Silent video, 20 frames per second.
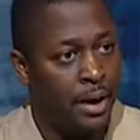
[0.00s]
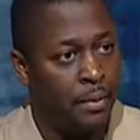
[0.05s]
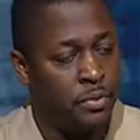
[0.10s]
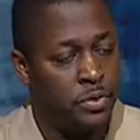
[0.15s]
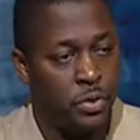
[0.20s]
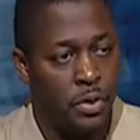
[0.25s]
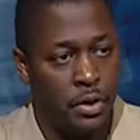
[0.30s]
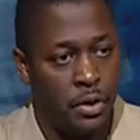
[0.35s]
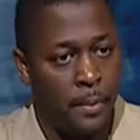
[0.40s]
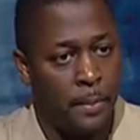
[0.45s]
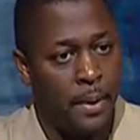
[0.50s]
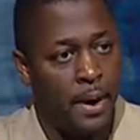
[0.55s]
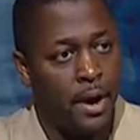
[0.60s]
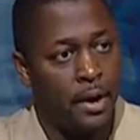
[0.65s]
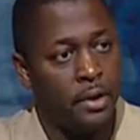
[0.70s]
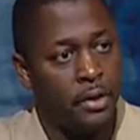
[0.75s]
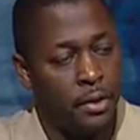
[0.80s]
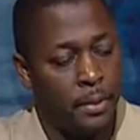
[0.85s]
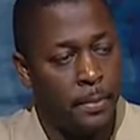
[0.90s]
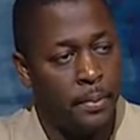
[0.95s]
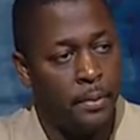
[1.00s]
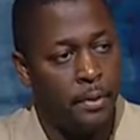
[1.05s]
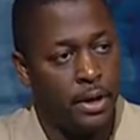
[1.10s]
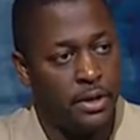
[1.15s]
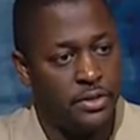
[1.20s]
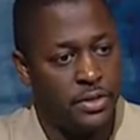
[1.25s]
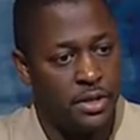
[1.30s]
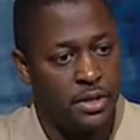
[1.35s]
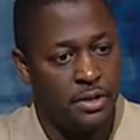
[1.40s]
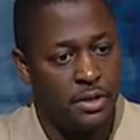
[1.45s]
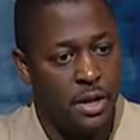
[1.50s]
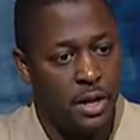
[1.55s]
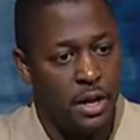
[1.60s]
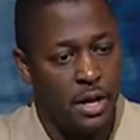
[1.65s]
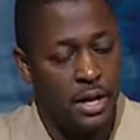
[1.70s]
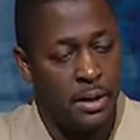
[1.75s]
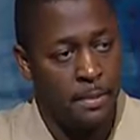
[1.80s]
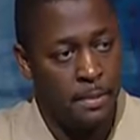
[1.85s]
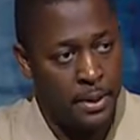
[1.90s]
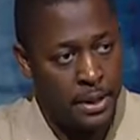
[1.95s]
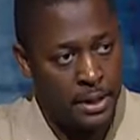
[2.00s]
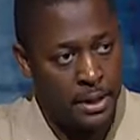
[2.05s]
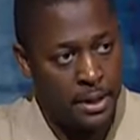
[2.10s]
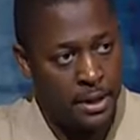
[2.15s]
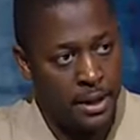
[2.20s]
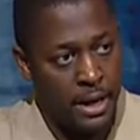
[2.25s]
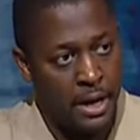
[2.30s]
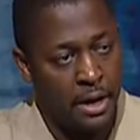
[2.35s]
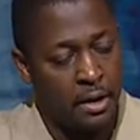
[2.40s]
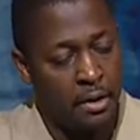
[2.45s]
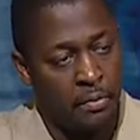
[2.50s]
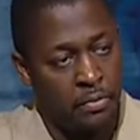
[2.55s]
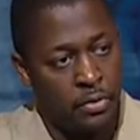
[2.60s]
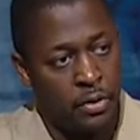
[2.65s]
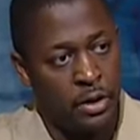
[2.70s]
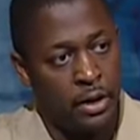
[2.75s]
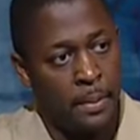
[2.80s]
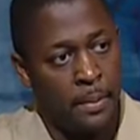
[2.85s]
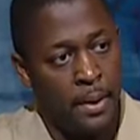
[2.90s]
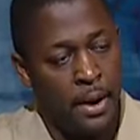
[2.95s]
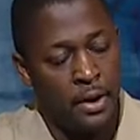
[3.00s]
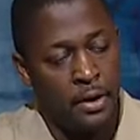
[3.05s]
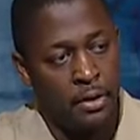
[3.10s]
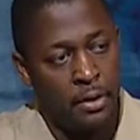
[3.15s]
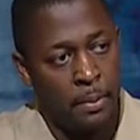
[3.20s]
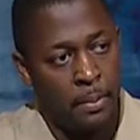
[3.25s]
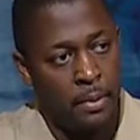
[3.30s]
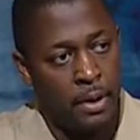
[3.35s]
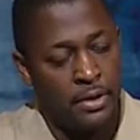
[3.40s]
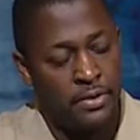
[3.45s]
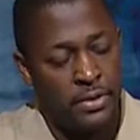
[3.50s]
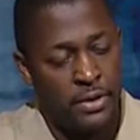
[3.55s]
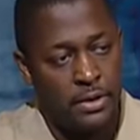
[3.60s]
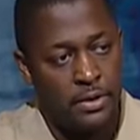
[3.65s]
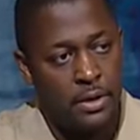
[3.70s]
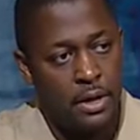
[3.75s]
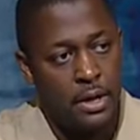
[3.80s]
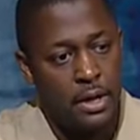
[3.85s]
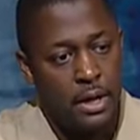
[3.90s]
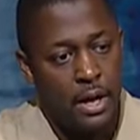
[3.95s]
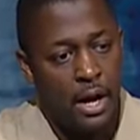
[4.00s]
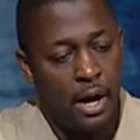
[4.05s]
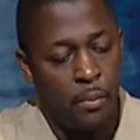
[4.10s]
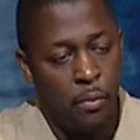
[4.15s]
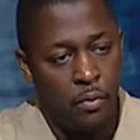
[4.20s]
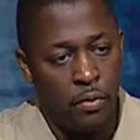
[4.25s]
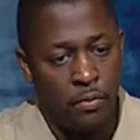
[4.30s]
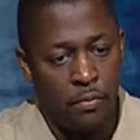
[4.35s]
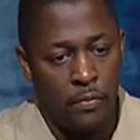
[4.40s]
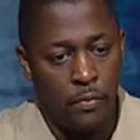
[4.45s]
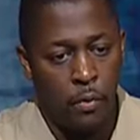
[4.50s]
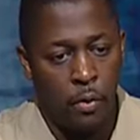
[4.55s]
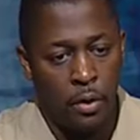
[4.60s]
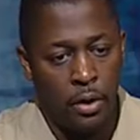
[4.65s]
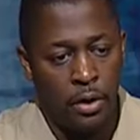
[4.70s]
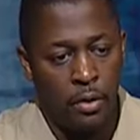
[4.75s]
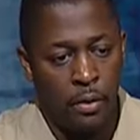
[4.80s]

So they're part of the process in building that, and certainly a part of the process moving forward.